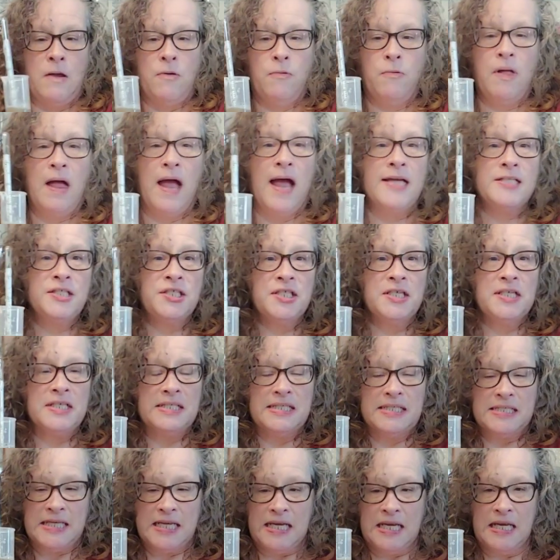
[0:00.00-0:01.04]
Well, as you can
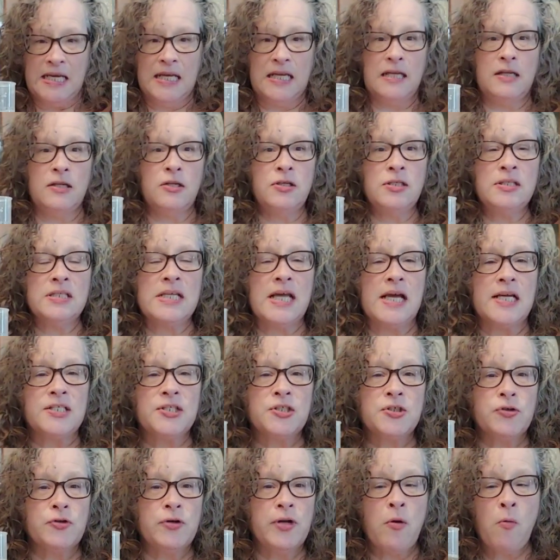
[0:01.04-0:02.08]
see, it looks like
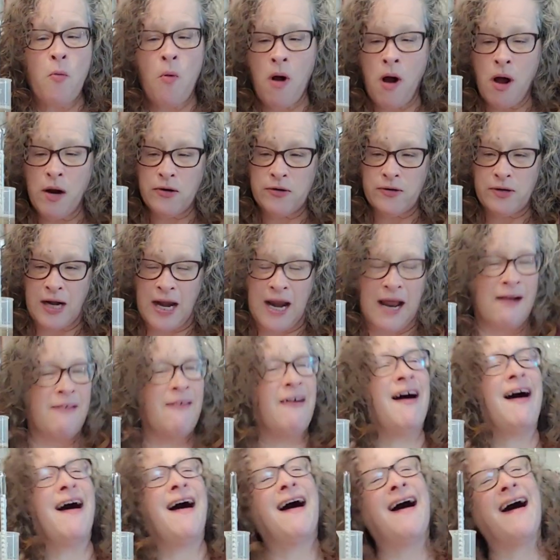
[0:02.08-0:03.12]
dirty water now.